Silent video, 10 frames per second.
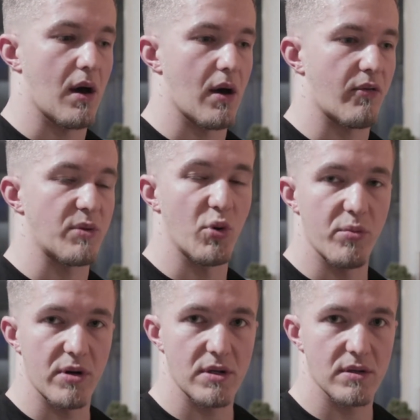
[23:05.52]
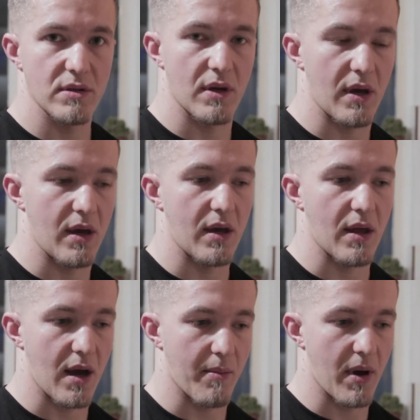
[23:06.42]
with blueberries, and
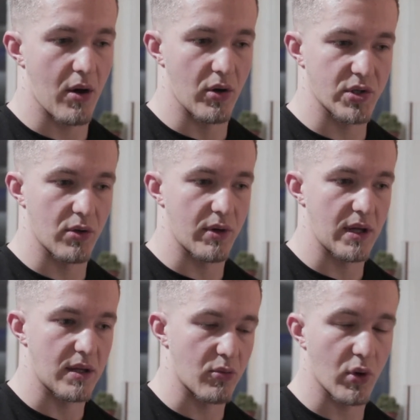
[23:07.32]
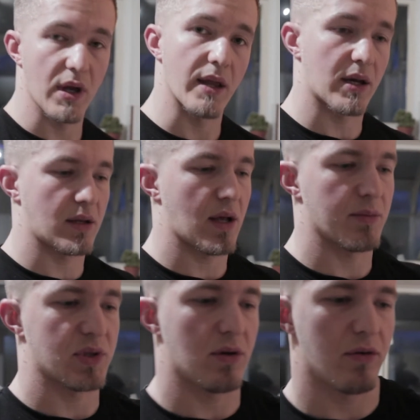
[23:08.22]
I'm also eating 100
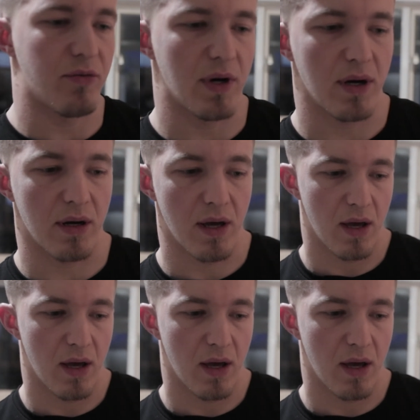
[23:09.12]
grams of